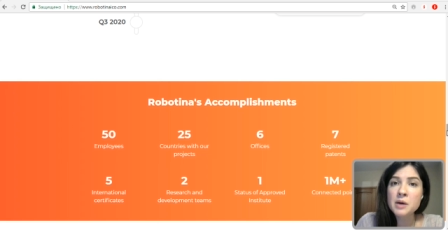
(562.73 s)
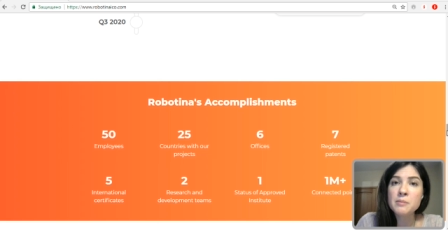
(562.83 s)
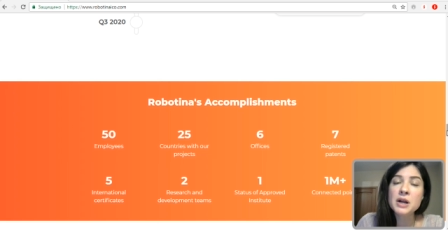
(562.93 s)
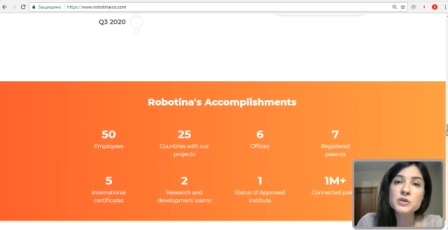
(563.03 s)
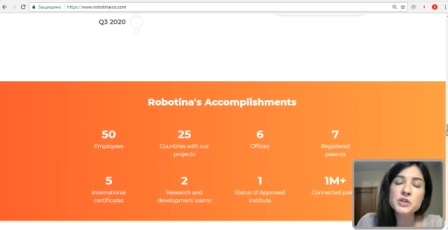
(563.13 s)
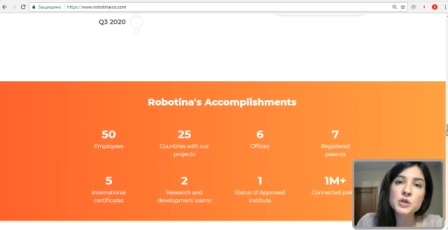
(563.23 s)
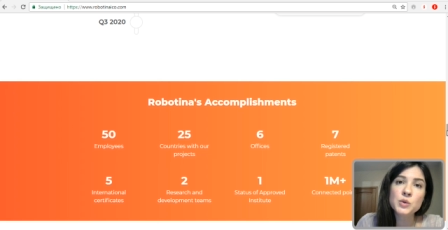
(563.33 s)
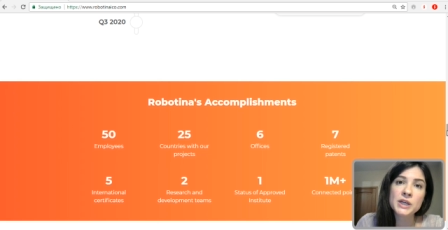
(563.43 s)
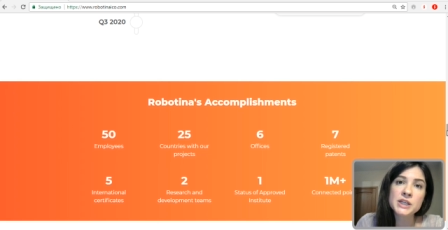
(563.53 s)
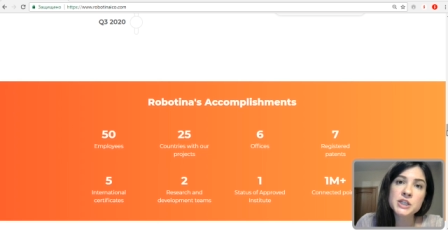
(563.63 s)
but
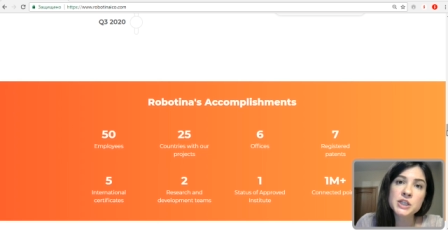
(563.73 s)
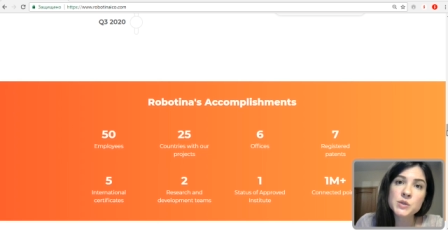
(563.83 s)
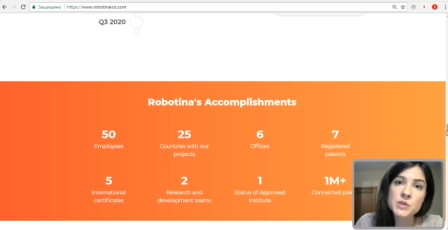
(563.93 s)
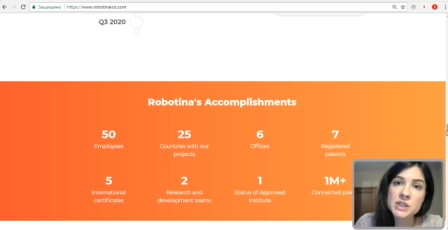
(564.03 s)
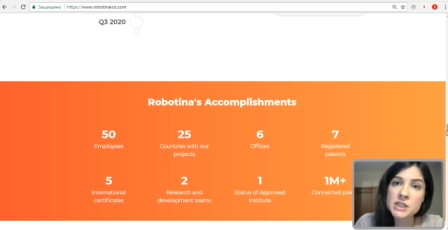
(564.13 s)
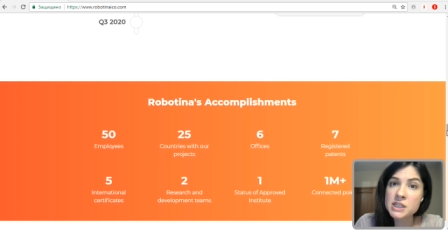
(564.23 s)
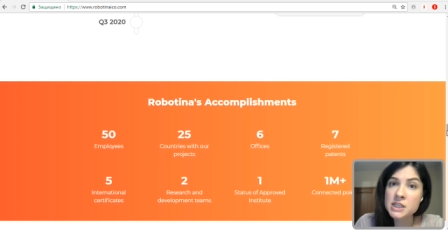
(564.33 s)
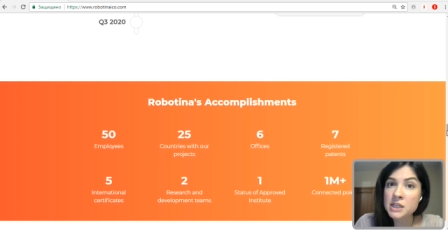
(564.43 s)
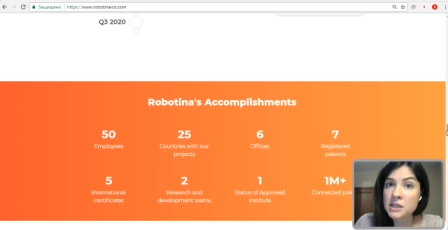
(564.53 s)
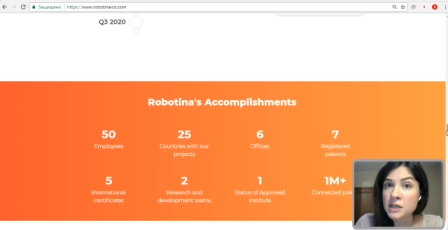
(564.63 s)
also it
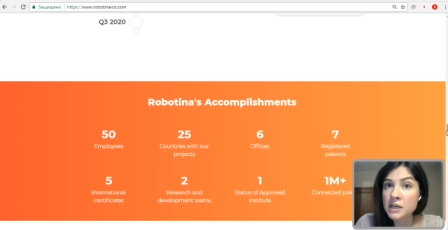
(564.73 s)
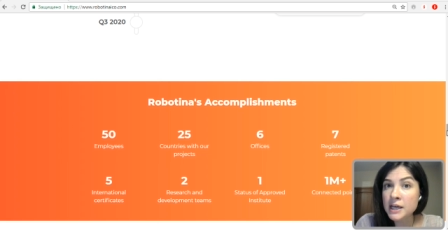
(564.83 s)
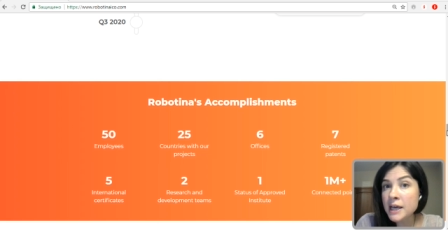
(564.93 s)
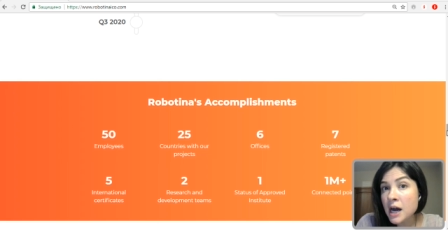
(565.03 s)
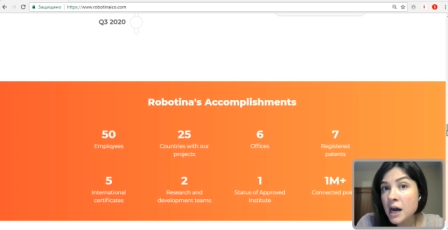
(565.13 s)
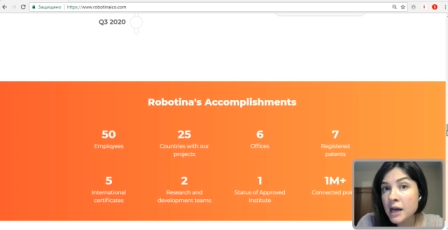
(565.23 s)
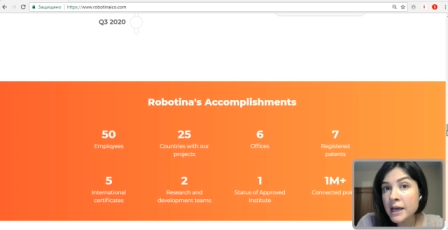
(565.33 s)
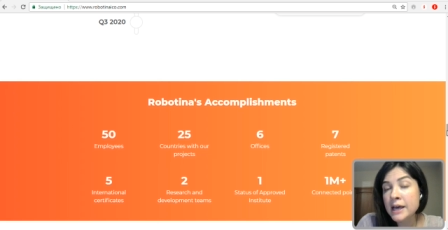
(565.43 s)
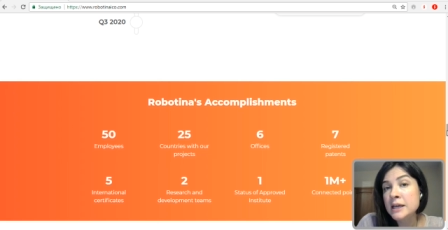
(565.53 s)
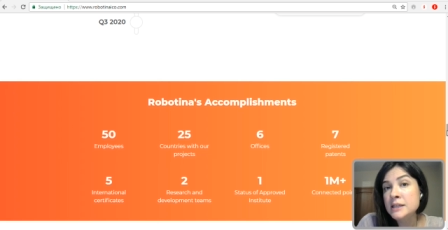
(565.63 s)
uses
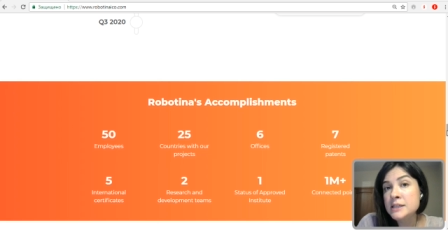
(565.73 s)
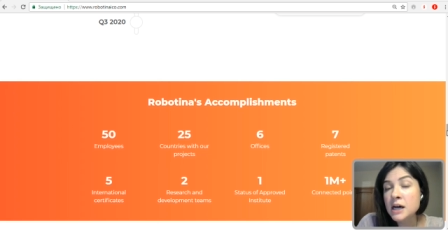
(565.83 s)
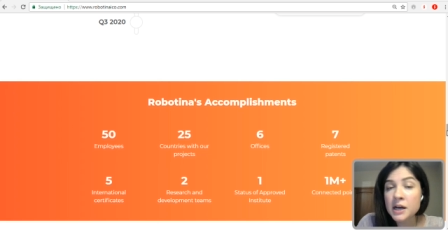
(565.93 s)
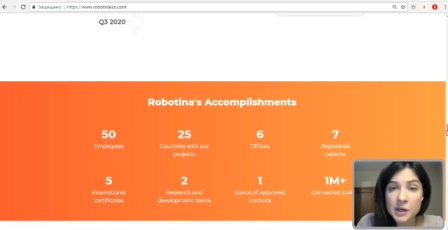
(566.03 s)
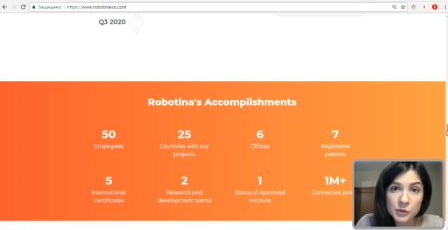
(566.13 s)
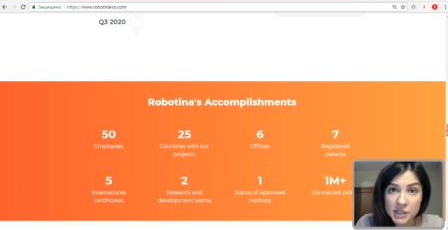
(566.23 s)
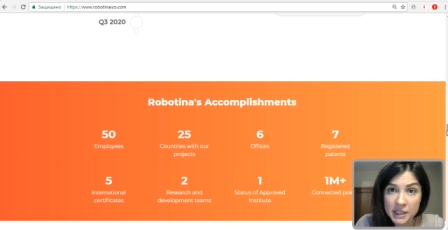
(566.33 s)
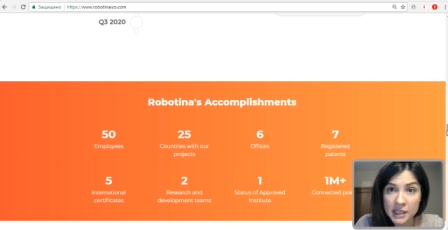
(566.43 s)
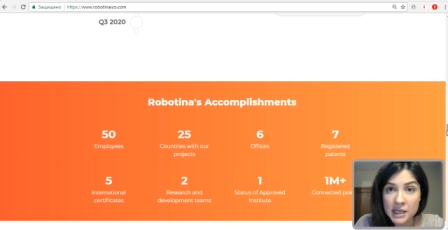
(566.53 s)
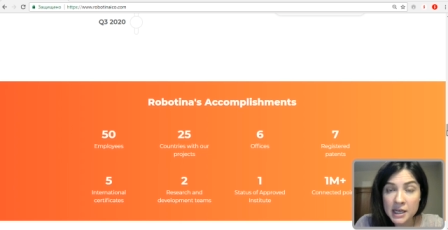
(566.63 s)
AI and IoT.